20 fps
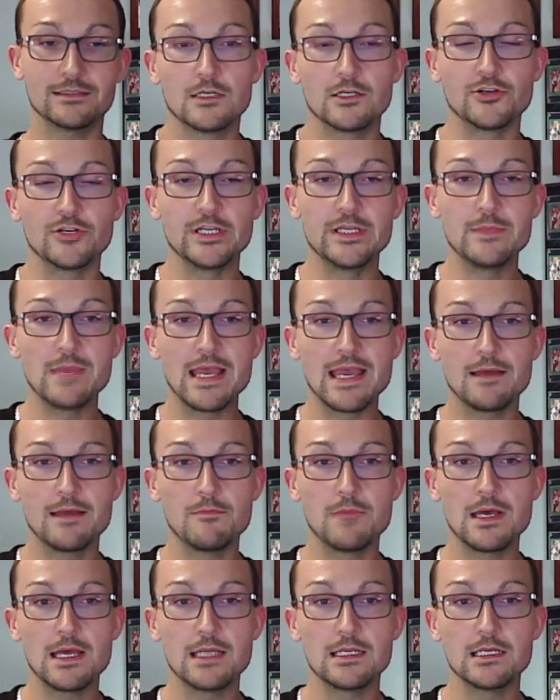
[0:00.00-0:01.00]
Kareem
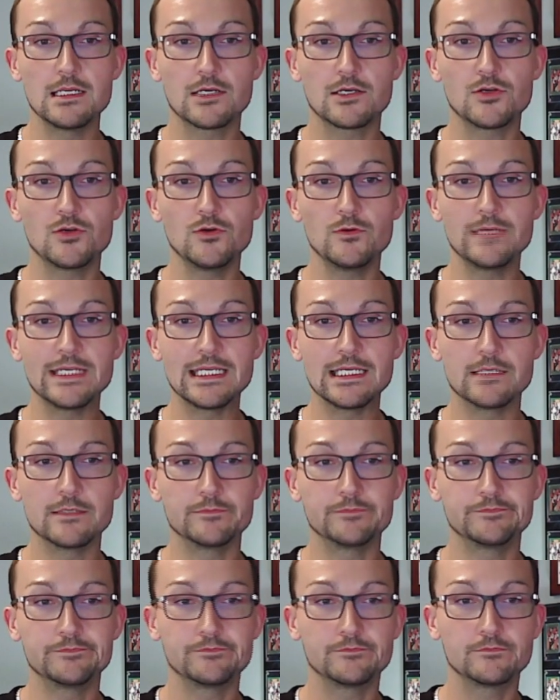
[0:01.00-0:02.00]
M. Nakui,
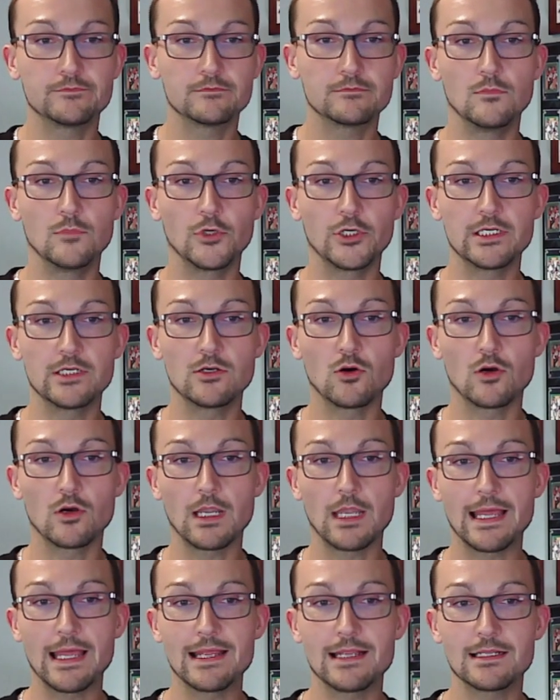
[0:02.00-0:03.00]
Marine Corps
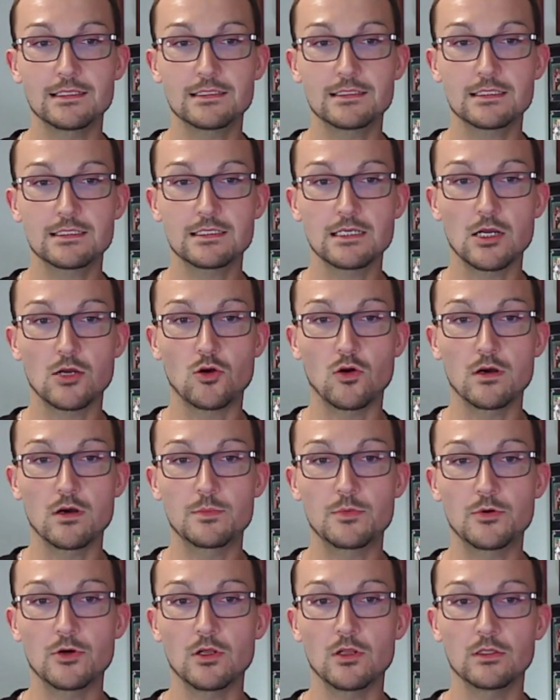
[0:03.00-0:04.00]
Lance
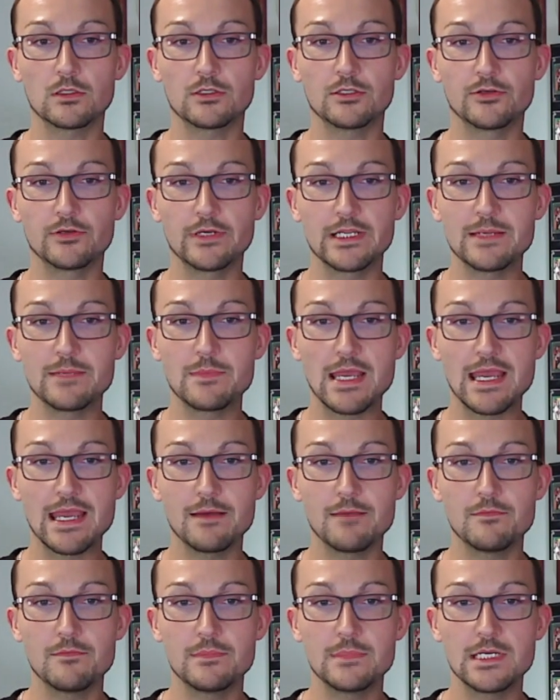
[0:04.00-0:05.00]
Corporal Kareem
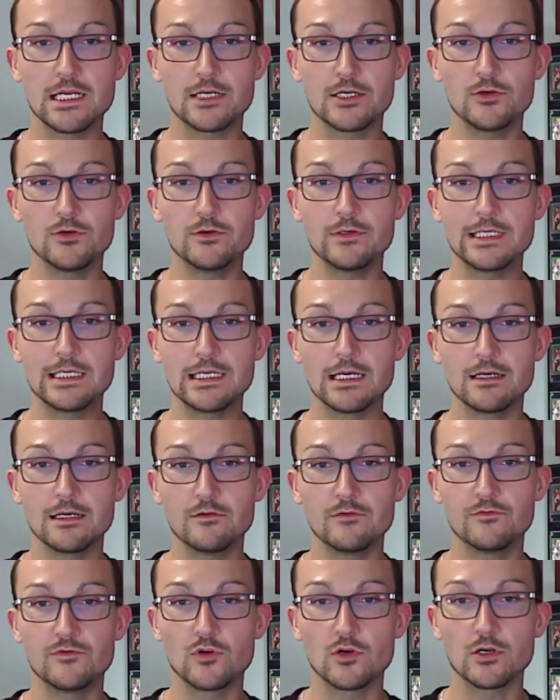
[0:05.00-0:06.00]
M. Nakui
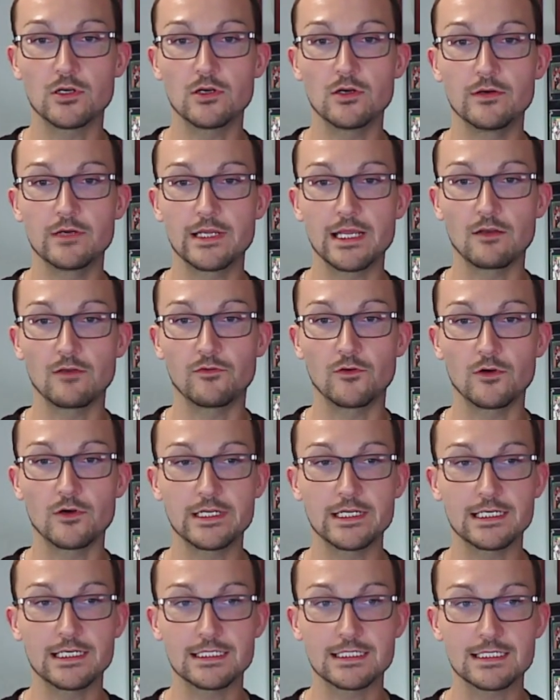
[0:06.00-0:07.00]
of Norco,
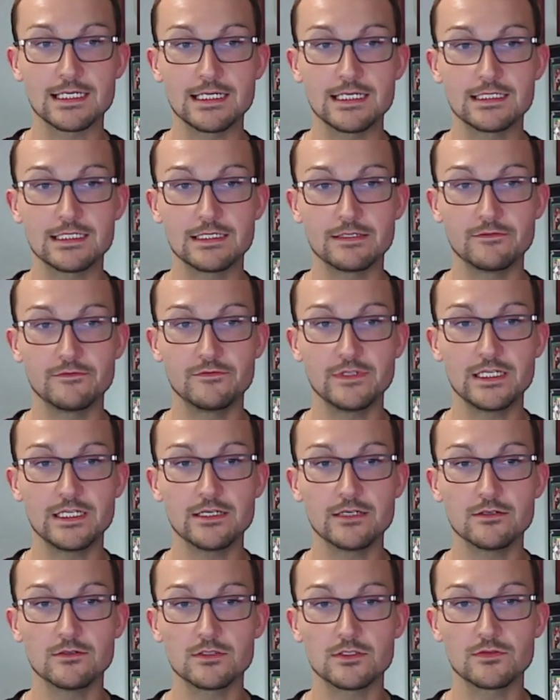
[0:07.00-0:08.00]
California, sent
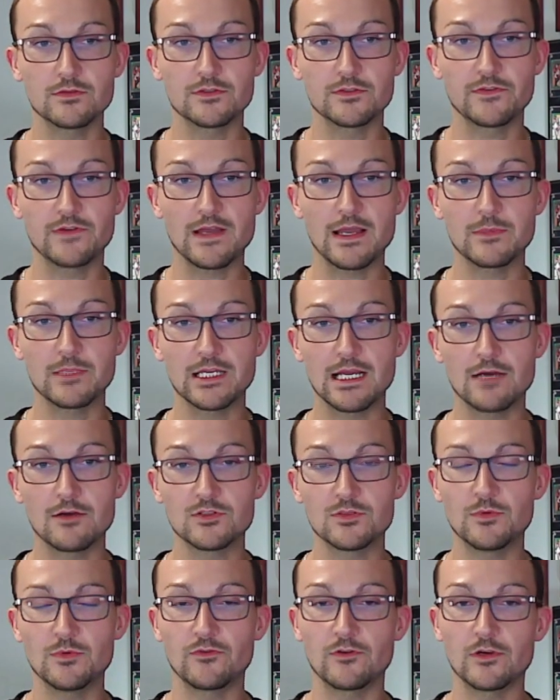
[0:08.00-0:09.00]
videos to his family
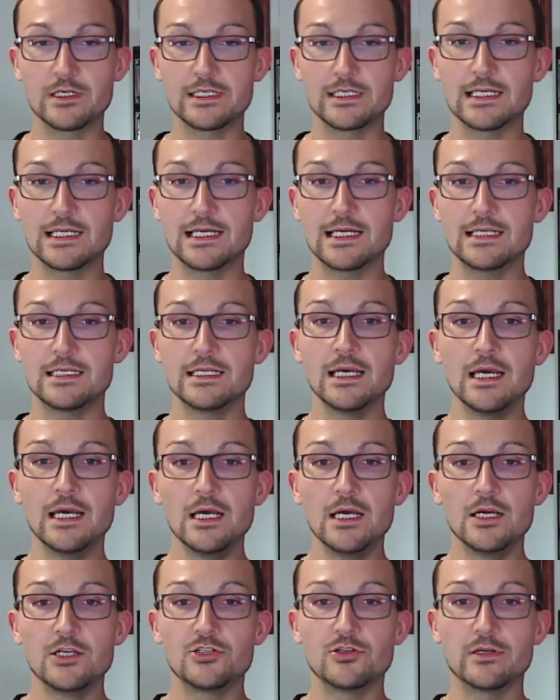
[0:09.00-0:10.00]
hours before he died,
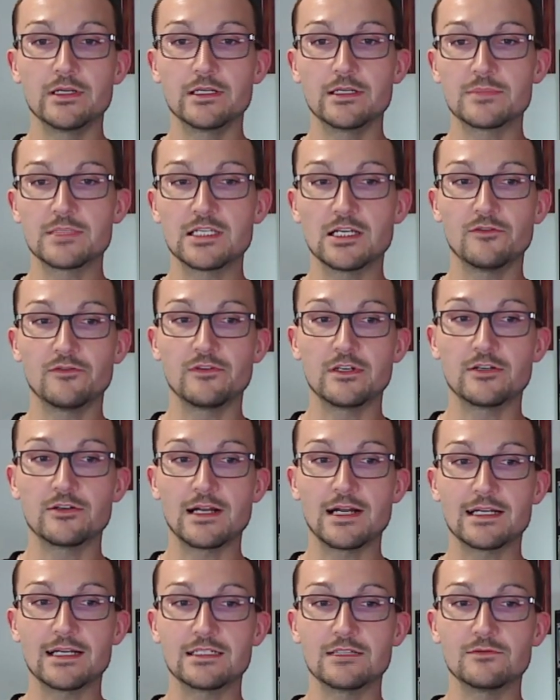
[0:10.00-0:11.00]
showing himself
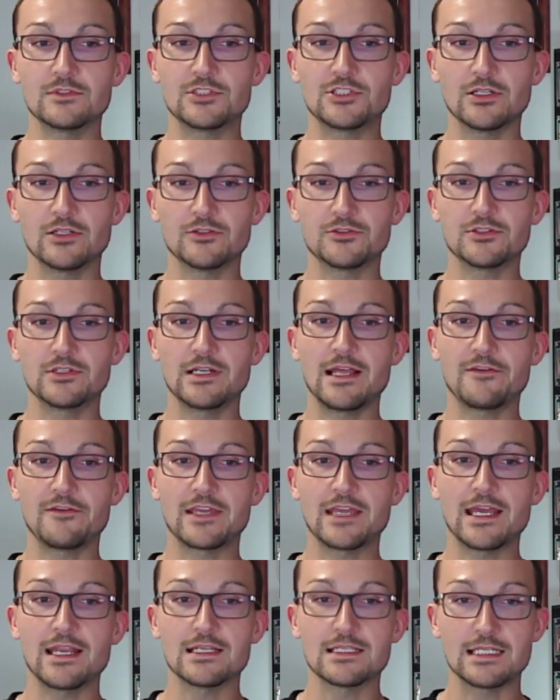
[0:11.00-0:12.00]
interacting with children in
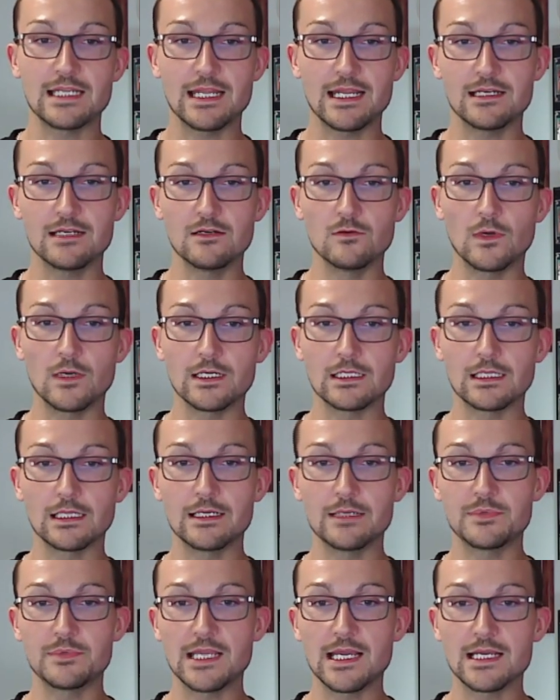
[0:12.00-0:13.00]
Afghanistan. In one
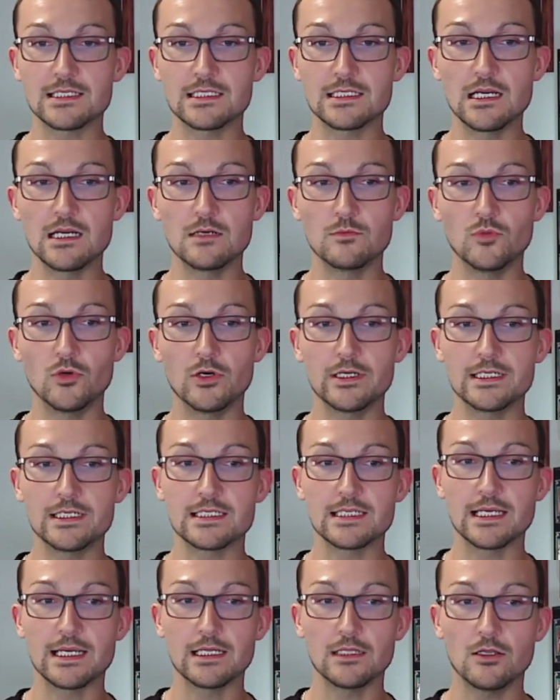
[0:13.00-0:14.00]
clip, he asked a young boy to
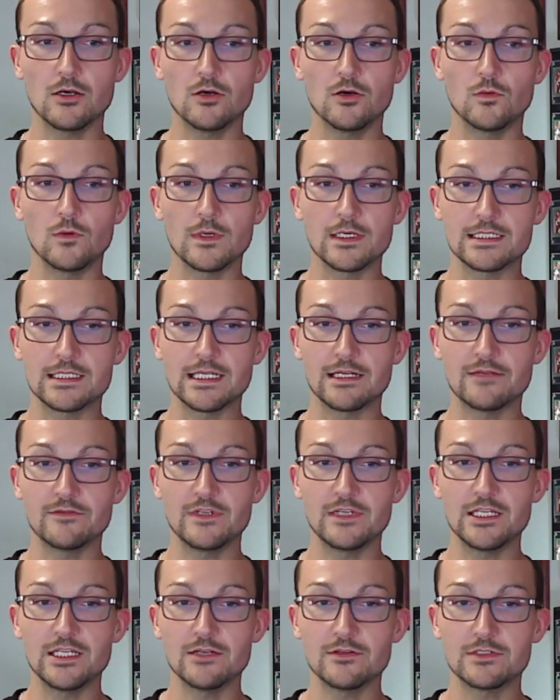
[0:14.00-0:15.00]
say hello. Want to take a
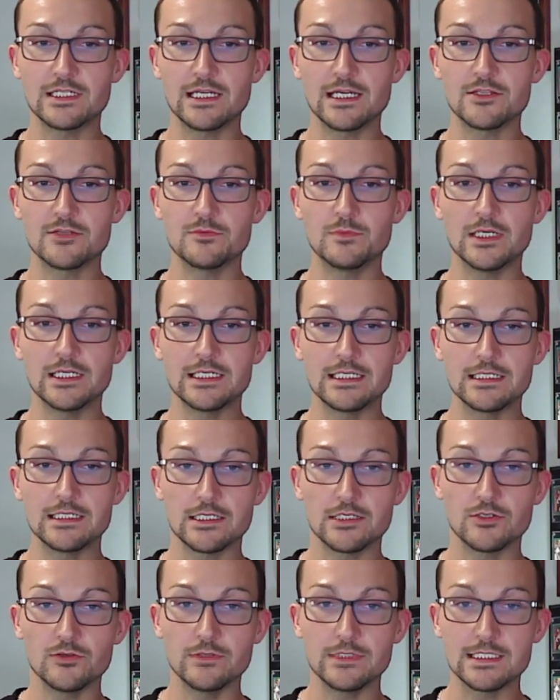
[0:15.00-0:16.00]
video together, buddy?
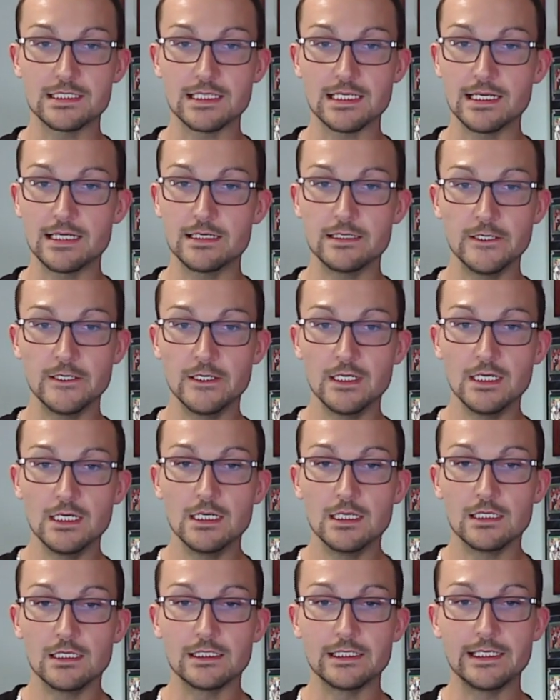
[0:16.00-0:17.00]
Nakui said,
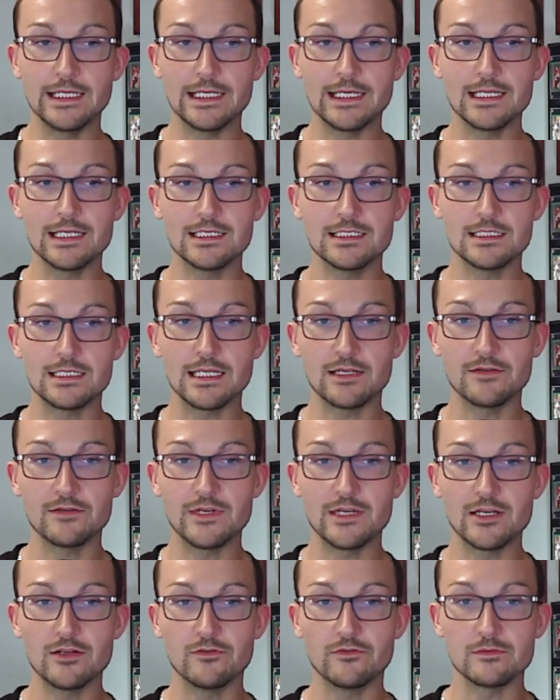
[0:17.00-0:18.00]
leaning in to take a
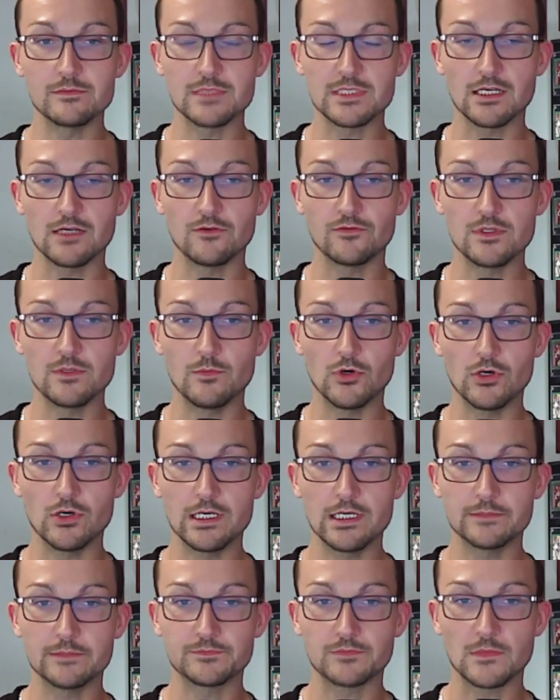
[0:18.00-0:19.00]
video of himself with the
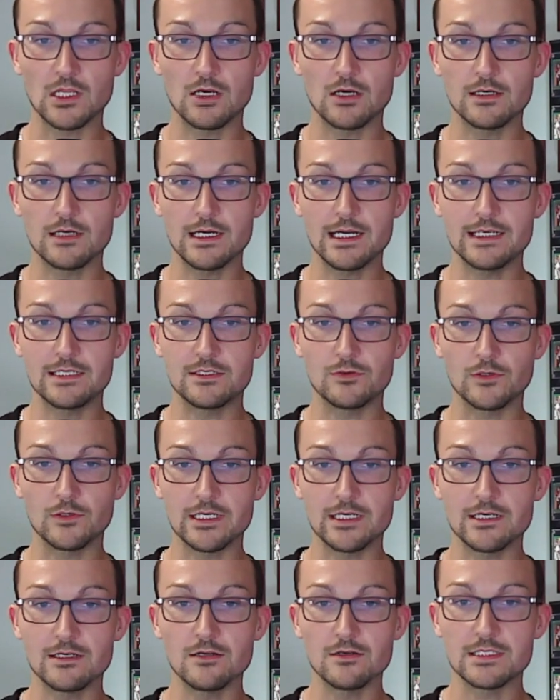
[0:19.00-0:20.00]
boy. All right, we're
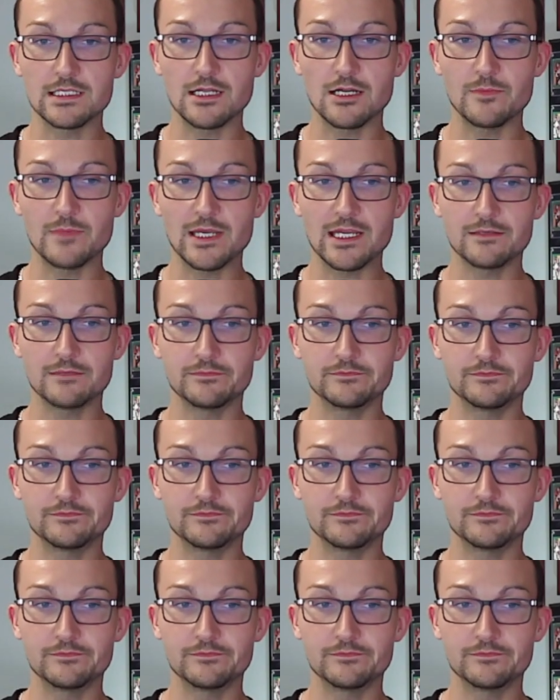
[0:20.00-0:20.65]
heroes now, man.